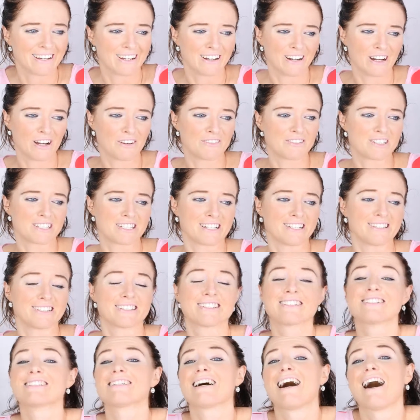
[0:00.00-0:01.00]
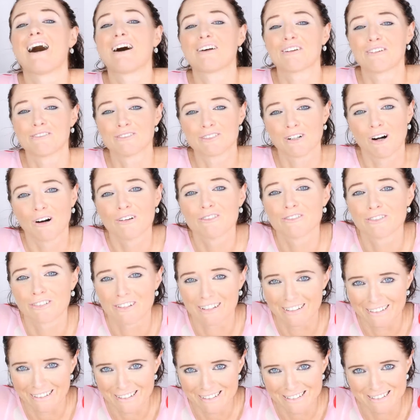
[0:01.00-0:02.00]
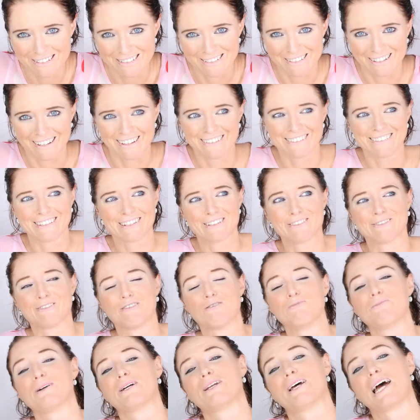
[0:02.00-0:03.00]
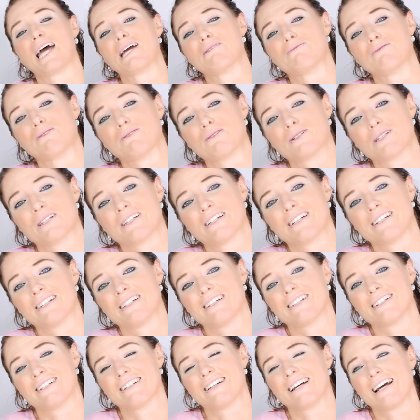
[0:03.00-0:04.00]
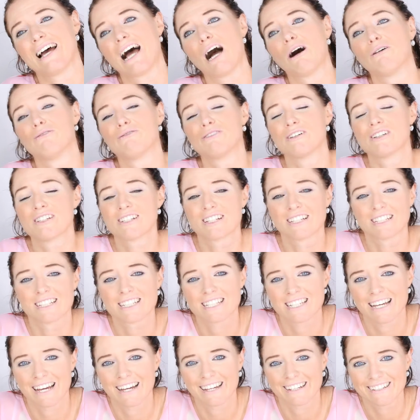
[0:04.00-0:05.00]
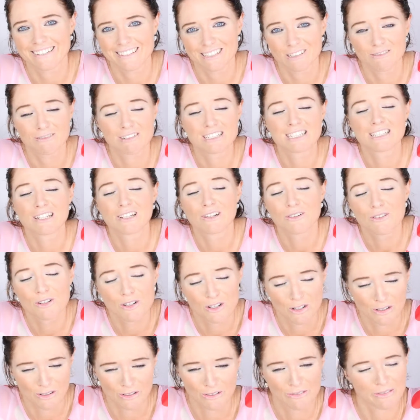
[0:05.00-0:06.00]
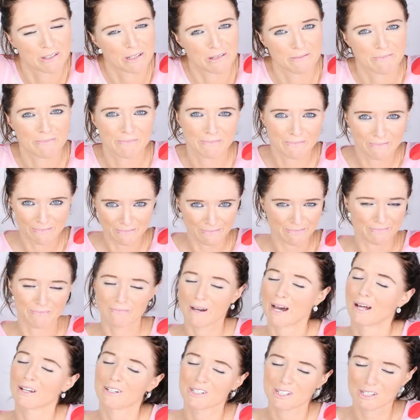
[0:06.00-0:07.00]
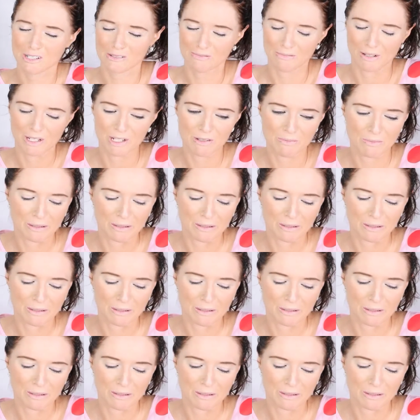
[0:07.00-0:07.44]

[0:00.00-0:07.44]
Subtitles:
I've seen the start of conflicts and therefore been able to help facilitate the resolution of them much, much